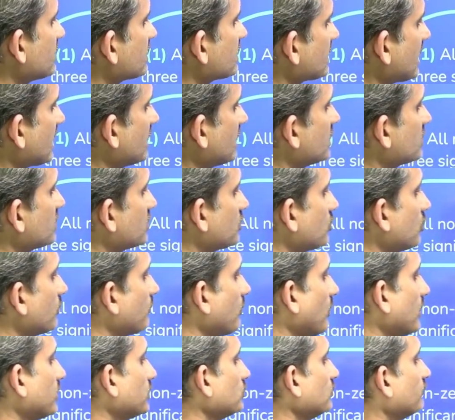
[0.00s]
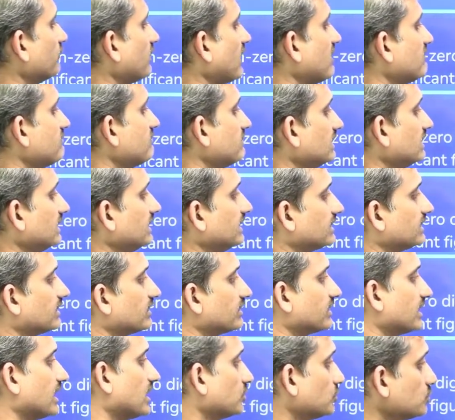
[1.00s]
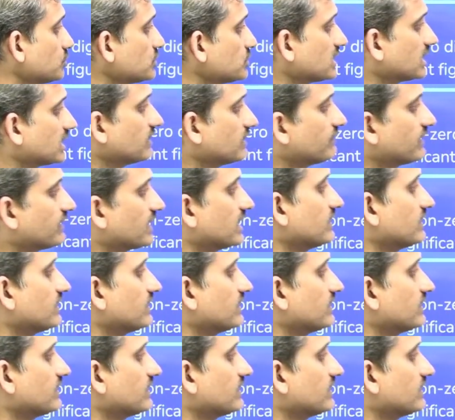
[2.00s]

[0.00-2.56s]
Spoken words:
and 0.25 milliliter, there are 2 significant